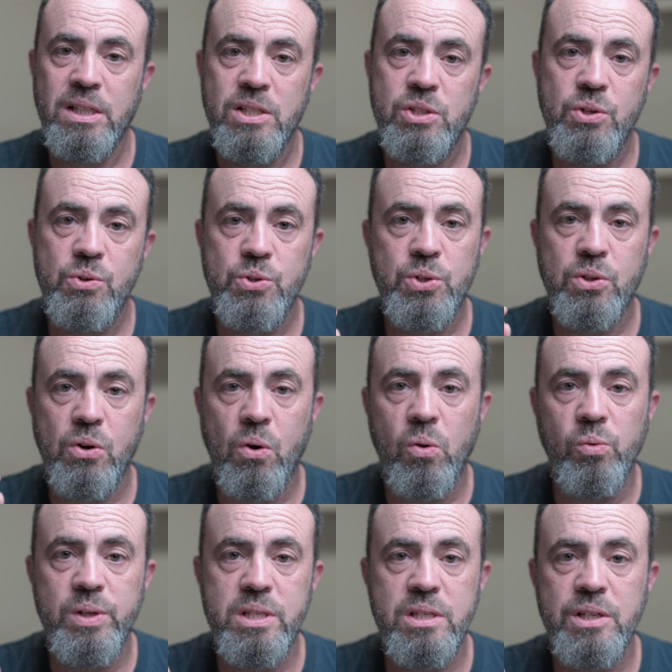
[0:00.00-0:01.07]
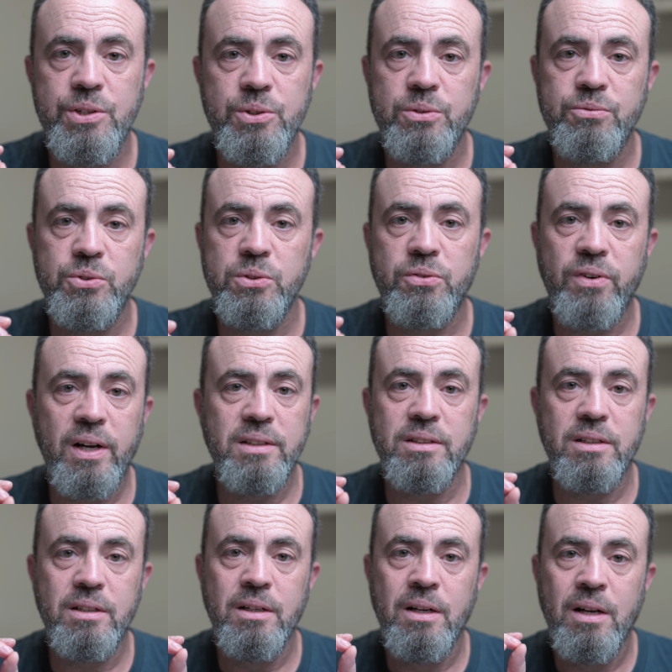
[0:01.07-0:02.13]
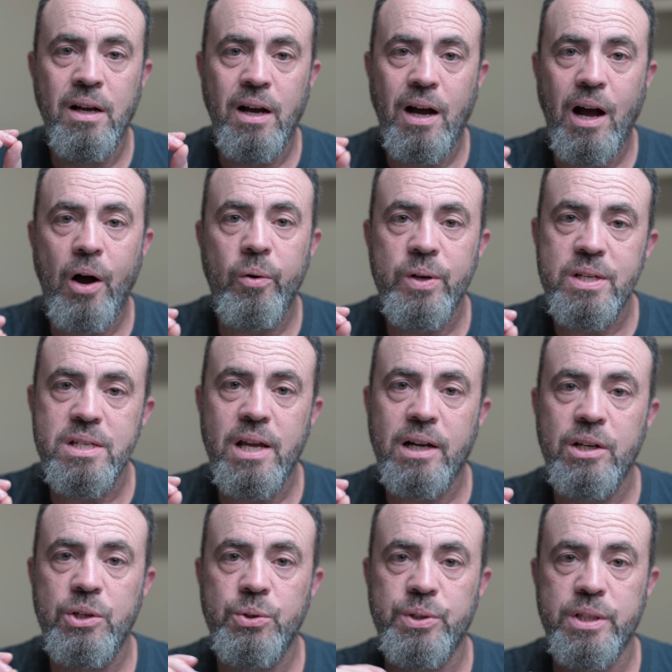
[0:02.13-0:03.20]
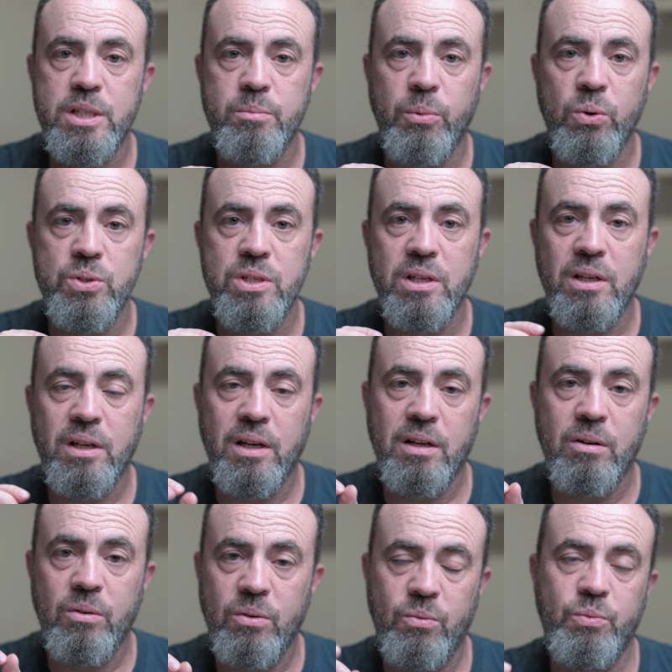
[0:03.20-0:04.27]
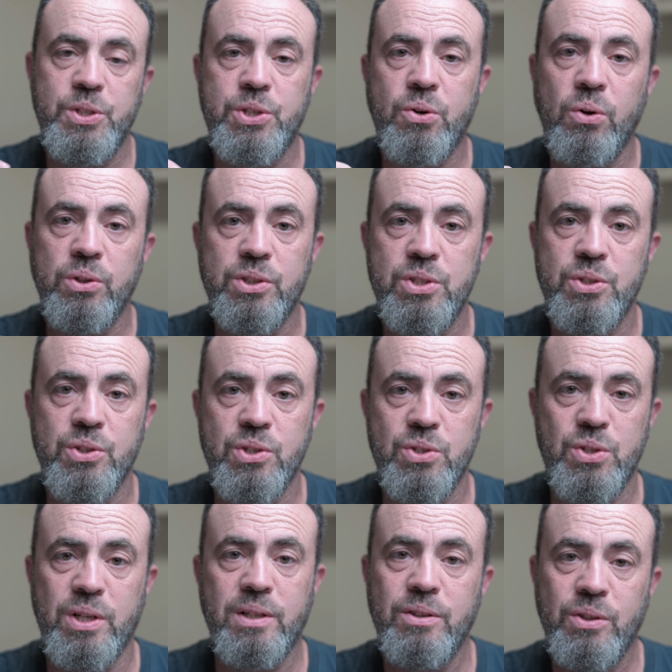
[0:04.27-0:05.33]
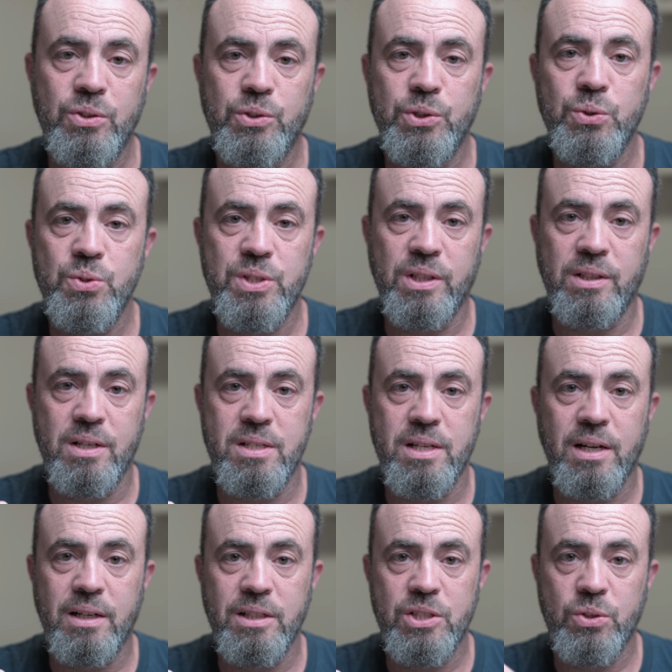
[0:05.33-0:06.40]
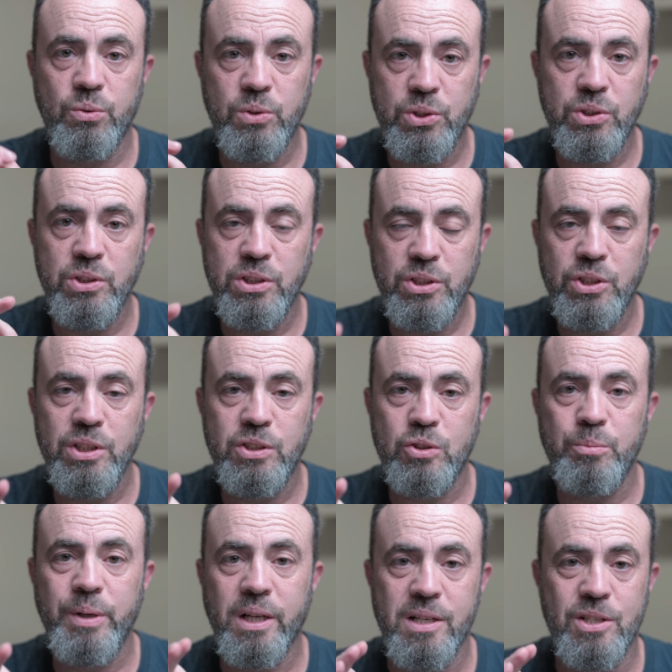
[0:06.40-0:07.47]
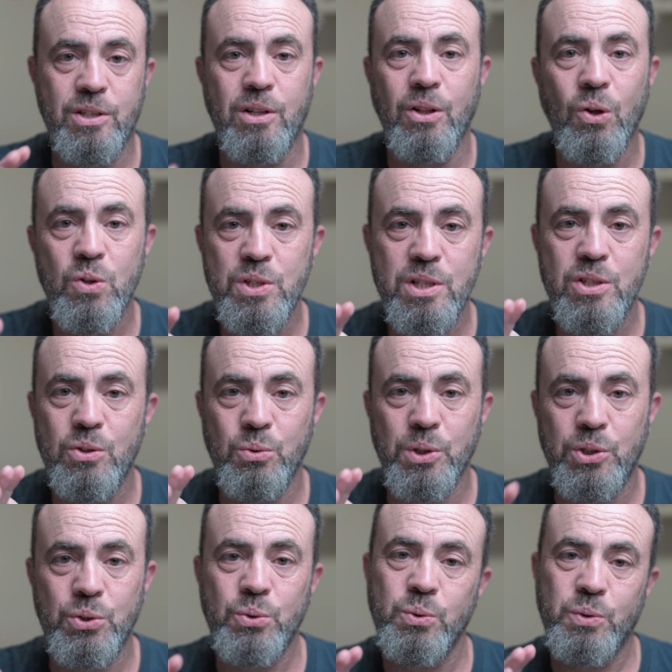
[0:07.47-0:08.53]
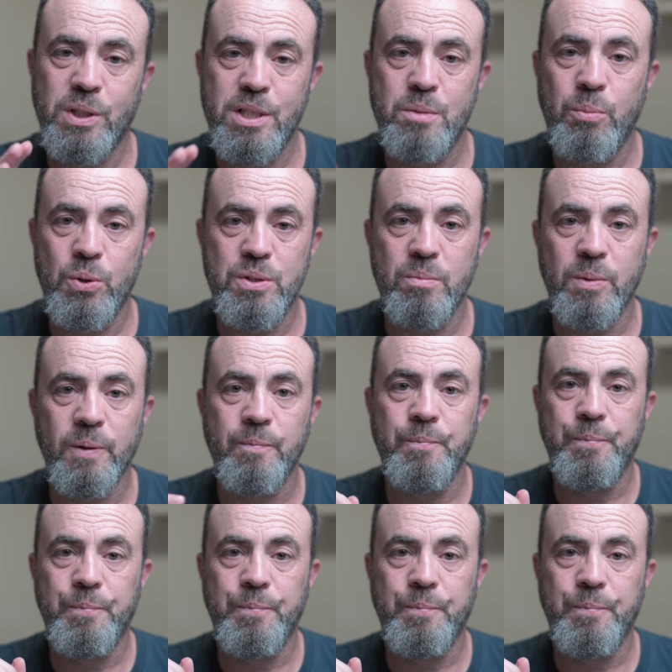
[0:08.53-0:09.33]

So you should always see in your viewfinder how exactly you're exposing and which colors you're using exactly. So it needs to be as closest to the truth as possible.